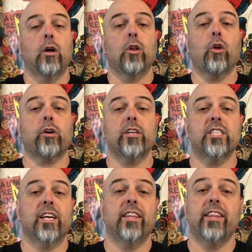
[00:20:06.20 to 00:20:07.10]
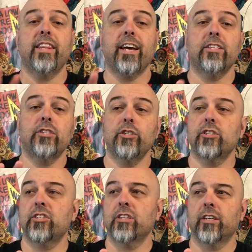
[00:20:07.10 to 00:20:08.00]
like I said, that's
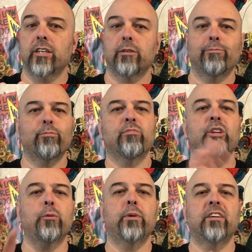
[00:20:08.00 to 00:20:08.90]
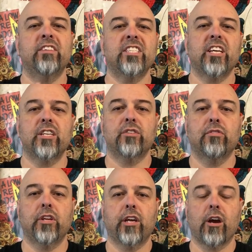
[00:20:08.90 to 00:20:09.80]
just a little bit of a test
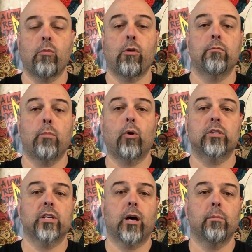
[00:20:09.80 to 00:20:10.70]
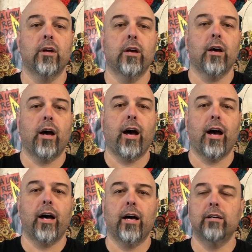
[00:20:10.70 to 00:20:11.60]
video I've mocked up,
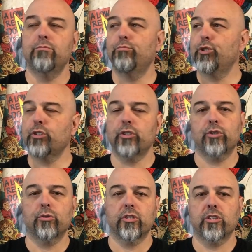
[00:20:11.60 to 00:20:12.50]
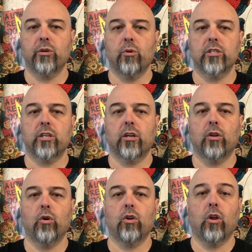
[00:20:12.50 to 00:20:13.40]
just to sort of see what it's going to
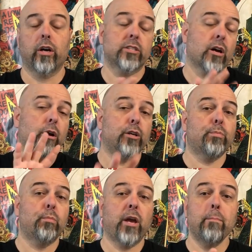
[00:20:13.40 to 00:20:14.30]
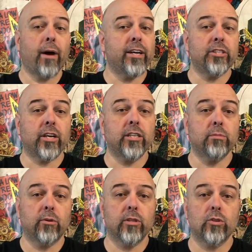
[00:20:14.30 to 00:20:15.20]
look like. So it may change
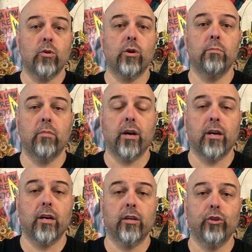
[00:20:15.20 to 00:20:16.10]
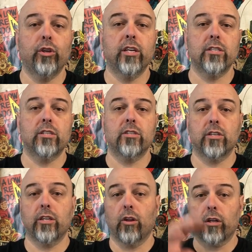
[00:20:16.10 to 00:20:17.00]
by the time you get to
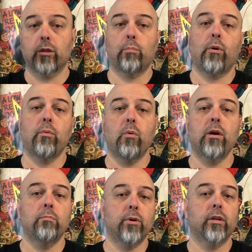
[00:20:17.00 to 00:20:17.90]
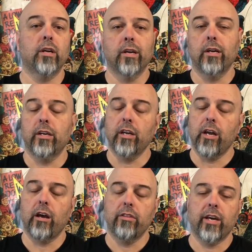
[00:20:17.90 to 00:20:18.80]
see like the proper one, but you
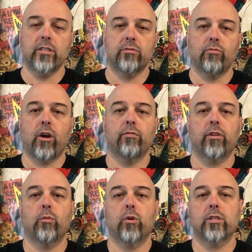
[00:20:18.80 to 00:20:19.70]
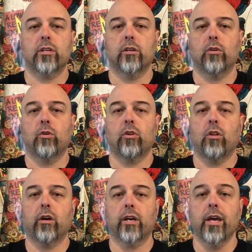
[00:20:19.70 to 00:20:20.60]
know, that's roughly what it's going to look
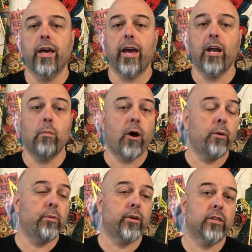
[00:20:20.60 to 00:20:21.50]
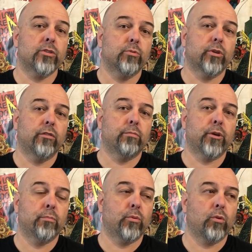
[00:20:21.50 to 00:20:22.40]
like. And I'm hoping this will give
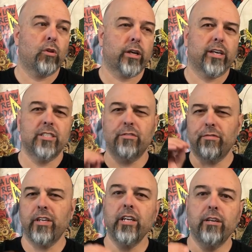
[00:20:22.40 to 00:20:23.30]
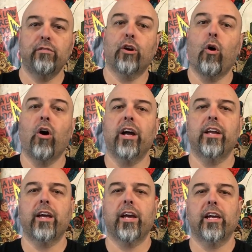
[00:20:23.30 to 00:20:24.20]
people like a definitive guide
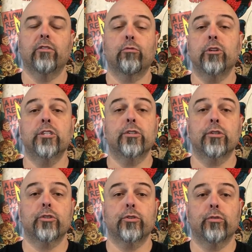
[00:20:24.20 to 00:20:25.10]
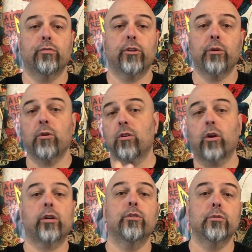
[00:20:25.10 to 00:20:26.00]
and research tool for anyone
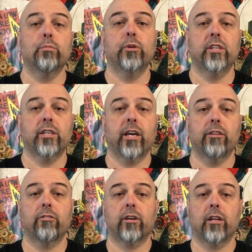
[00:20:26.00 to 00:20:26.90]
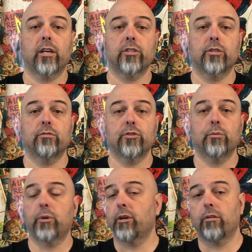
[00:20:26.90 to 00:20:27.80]
like who's putting together a collection of
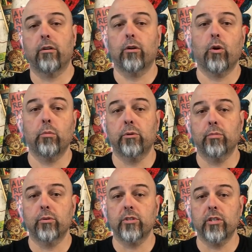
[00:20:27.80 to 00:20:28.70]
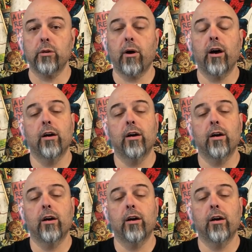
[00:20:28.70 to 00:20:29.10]
superhero and comic book cinema.